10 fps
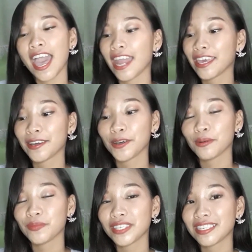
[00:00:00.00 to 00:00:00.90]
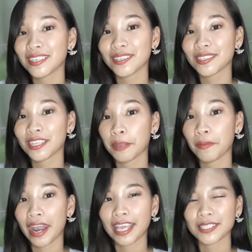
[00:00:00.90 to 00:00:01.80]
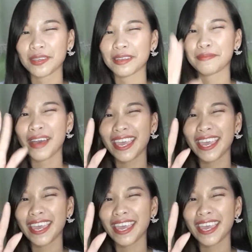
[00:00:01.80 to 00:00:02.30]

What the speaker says: and I hope to see you soon on my next one.